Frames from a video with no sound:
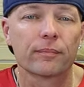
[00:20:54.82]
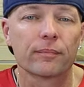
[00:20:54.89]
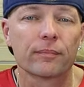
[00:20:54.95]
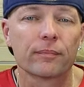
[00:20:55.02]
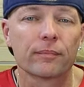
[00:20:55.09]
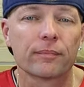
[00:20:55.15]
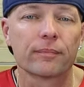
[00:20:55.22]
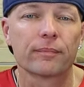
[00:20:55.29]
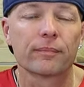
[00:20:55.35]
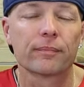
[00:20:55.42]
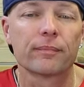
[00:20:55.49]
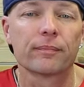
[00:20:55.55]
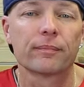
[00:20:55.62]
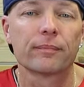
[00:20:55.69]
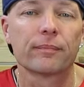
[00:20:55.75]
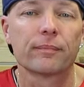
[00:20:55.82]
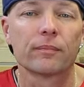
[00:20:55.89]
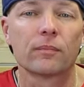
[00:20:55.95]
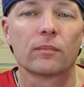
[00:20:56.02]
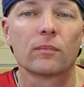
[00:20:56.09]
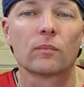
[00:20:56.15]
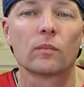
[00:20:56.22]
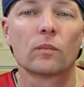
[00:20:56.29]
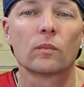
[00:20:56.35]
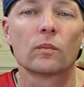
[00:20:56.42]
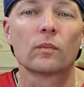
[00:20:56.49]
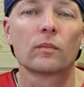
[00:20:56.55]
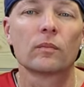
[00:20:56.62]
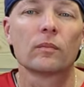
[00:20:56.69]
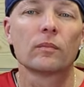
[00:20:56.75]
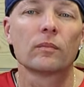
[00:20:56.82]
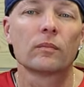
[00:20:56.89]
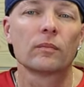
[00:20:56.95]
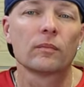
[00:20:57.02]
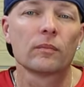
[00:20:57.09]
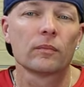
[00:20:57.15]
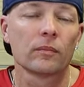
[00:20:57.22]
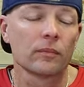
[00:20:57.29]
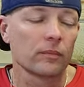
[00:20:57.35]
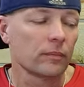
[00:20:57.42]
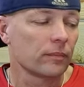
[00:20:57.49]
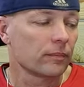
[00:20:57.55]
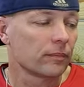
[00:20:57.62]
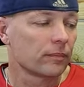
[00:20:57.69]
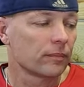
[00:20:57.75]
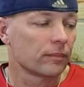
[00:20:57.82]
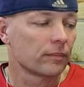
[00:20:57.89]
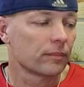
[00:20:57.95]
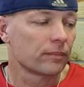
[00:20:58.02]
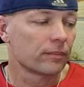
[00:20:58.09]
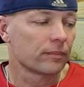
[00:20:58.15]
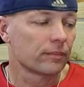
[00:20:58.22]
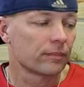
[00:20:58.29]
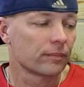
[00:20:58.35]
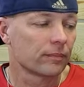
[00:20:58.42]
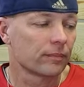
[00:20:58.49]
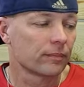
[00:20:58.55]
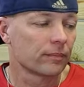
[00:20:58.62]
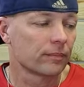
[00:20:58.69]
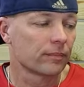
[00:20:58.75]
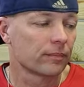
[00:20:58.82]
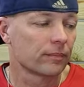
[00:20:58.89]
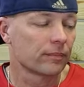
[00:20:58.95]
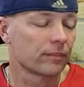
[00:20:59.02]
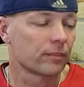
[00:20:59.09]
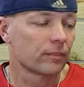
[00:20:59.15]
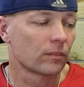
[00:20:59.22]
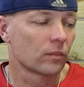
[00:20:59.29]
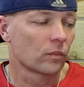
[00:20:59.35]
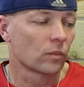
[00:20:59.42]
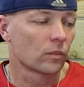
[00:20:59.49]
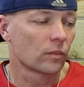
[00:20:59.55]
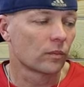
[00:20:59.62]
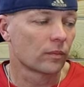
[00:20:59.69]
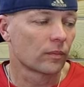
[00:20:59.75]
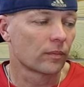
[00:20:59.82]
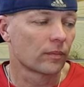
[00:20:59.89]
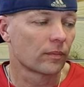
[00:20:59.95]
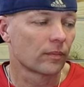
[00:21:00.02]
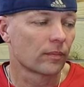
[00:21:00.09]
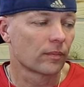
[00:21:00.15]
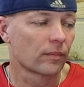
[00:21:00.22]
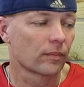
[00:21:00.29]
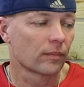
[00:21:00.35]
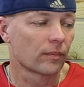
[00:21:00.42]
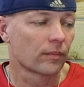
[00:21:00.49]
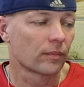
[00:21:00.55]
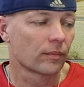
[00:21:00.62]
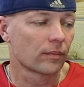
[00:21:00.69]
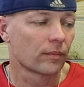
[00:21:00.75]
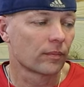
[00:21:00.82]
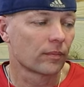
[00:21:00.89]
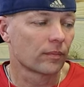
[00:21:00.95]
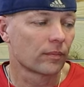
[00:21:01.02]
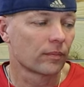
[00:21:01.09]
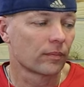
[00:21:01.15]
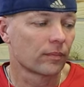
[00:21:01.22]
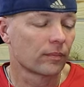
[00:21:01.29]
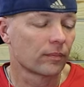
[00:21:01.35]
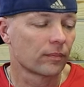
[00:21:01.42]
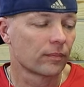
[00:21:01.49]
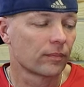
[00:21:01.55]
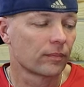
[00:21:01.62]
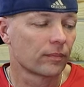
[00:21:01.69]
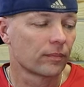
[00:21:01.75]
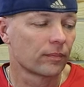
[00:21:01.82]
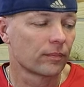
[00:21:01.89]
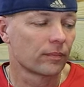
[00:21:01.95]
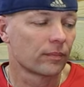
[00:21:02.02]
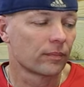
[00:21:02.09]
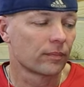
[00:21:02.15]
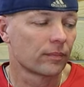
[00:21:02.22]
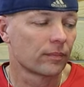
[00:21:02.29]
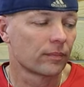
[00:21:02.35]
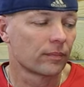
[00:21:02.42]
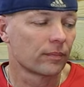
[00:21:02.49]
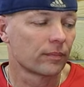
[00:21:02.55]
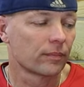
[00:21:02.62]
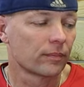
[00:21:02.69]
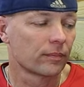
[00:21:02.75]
(not speaking)